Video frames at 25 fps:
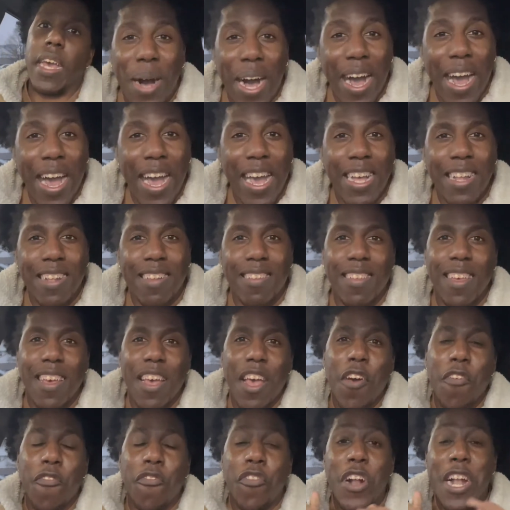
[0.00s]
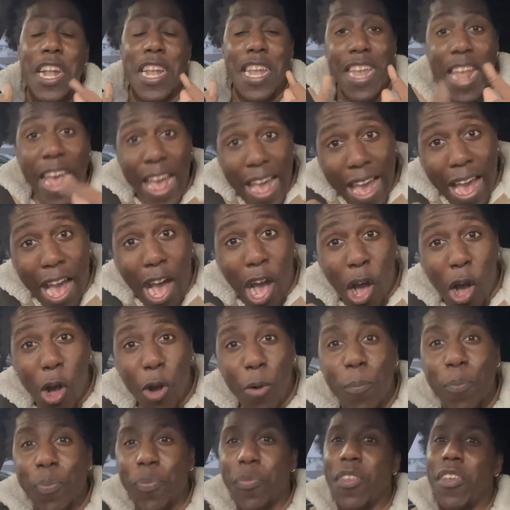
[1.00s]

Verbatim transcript: But for now,